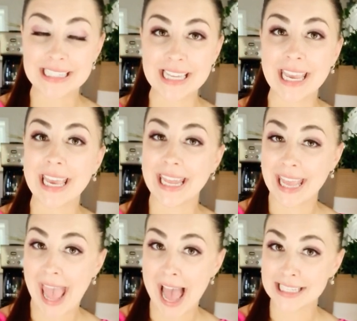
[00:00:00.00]
steak in a
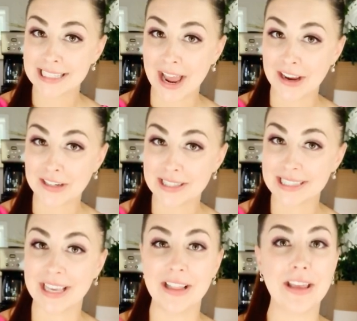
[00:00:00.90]
cast iron
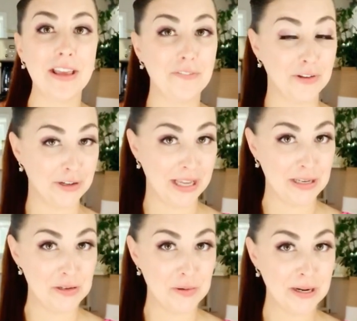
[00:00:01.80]
skillet if you're
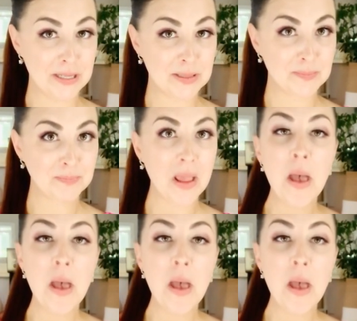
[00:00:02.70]
indoors.